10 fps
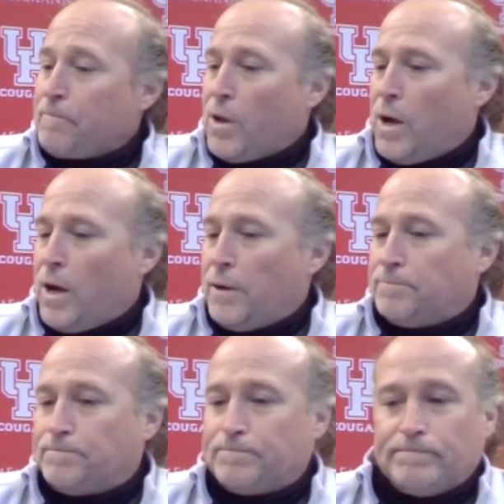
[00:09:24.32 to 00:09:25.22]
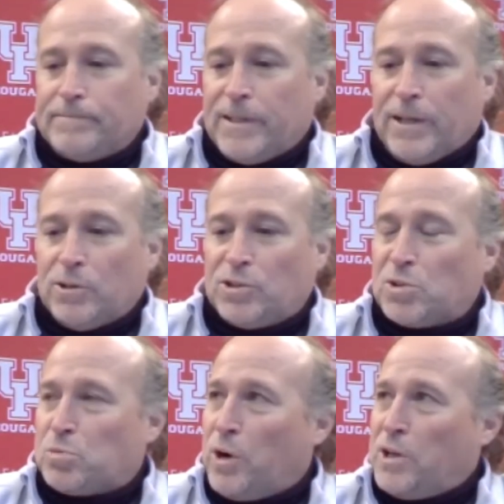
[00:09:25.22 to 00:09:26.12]
you know,
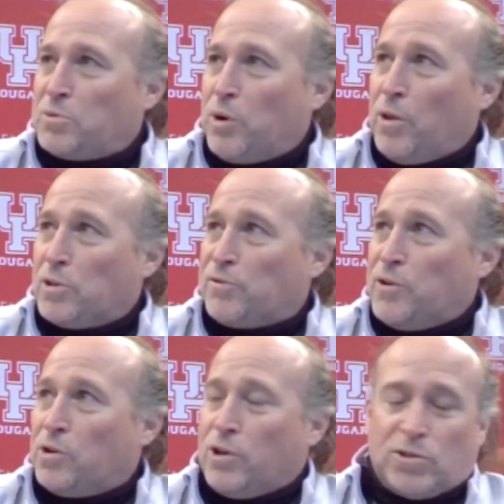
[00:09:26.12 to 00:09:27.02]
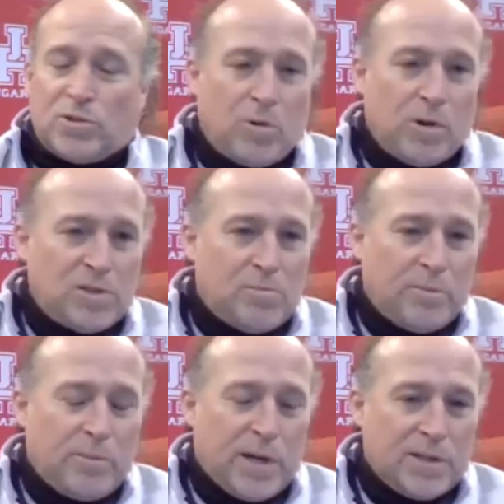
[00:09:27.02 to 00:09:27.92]
it's one of those feel-good stories
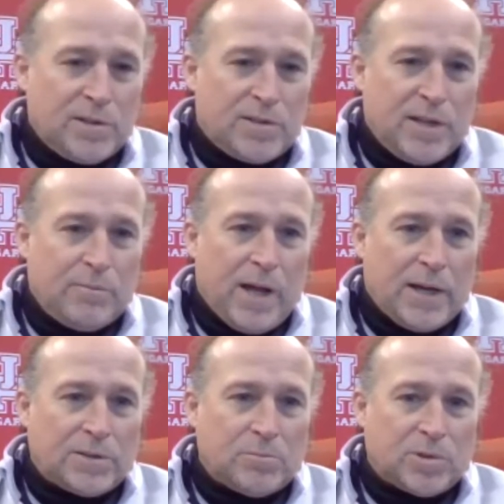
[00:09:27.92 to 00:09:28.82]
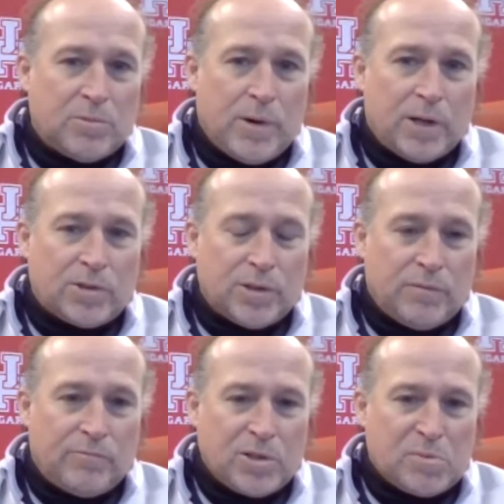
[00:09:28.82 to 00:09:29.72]
because the team likes him so much
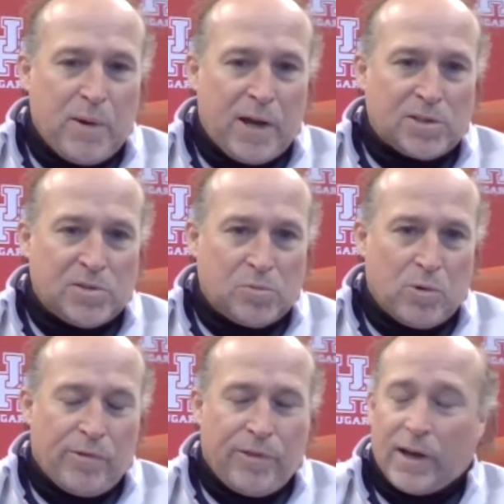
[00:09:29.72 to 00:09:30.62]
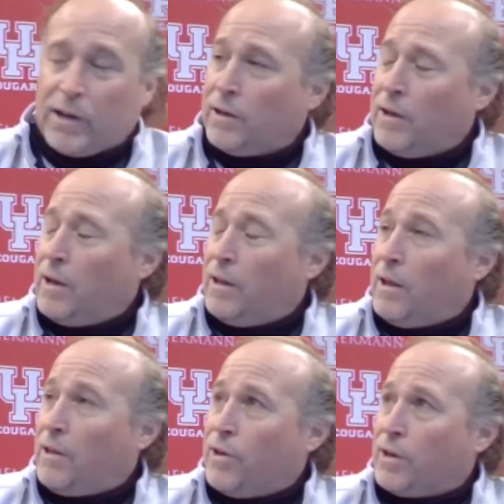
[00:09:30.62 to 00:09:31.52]
and respects his work
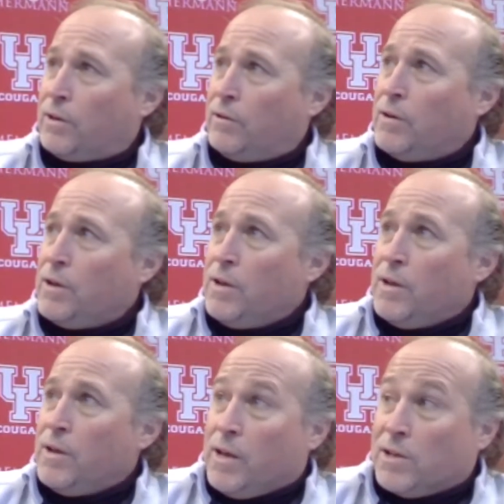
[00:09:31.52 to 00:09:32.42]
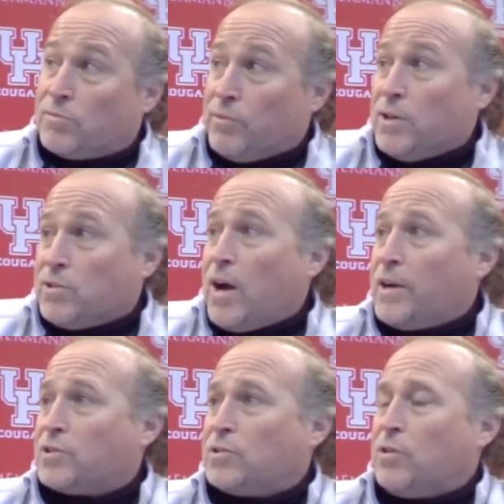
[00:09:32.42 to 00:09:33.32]
ethic and is
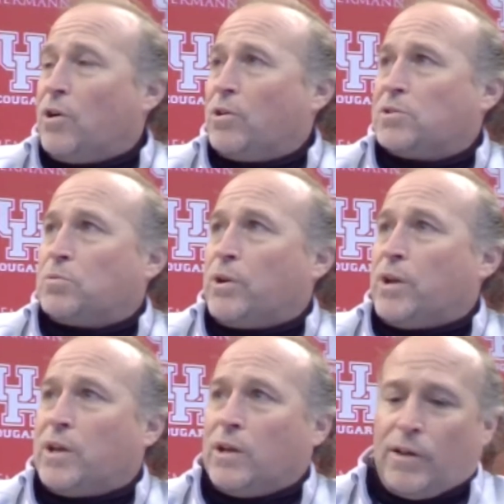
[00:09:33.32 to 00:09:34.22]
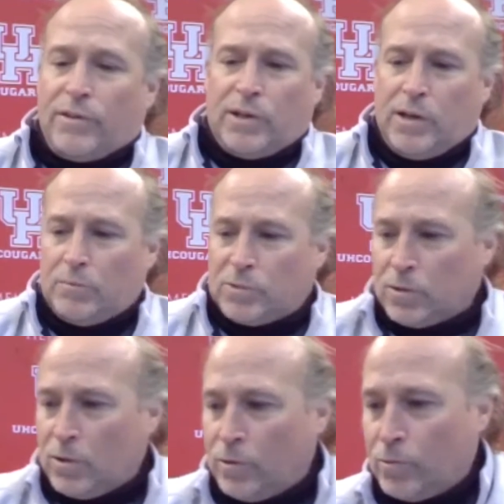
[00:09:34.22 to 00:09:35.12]
honestly the hardest working kid on the team.
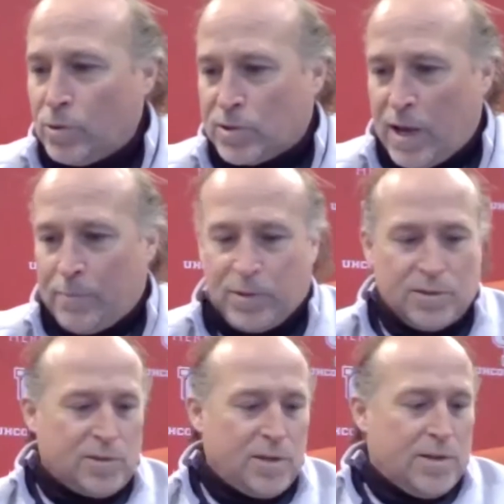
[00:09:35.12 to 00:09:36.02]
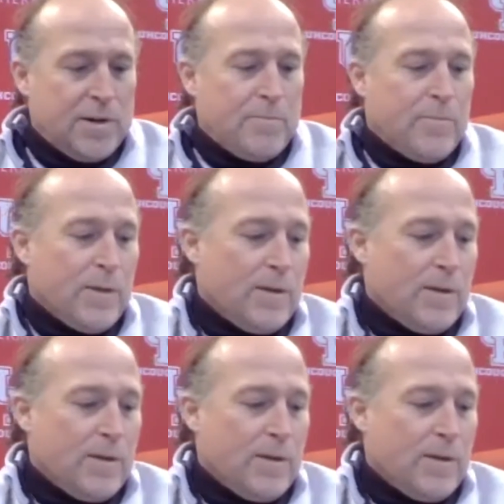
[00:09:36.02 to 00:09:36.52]
So was happy to see him,